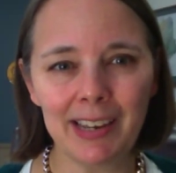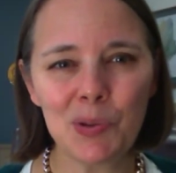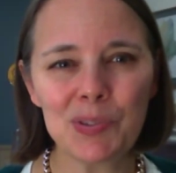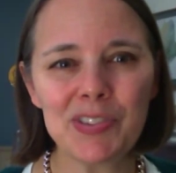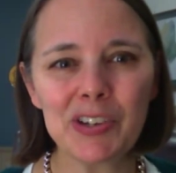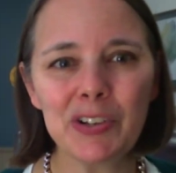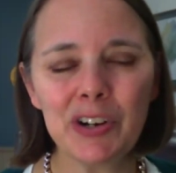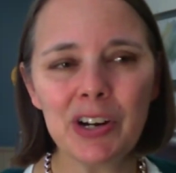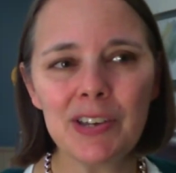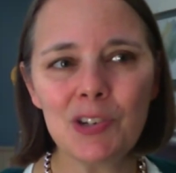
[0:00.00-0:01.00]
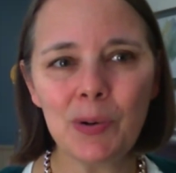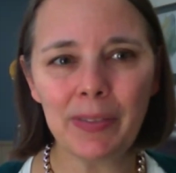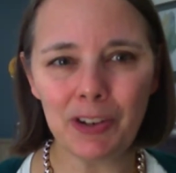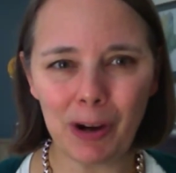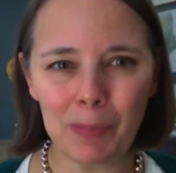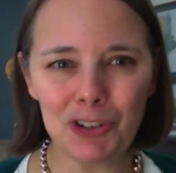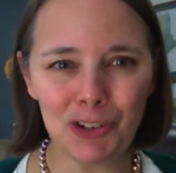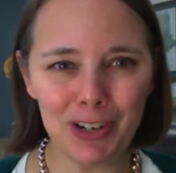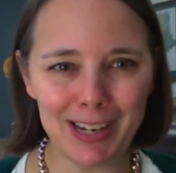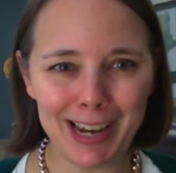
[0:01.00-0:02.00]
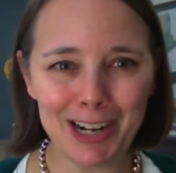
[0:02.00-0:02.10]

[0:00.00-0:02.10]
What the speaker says: So it's the clerk is doing the troubleshooting,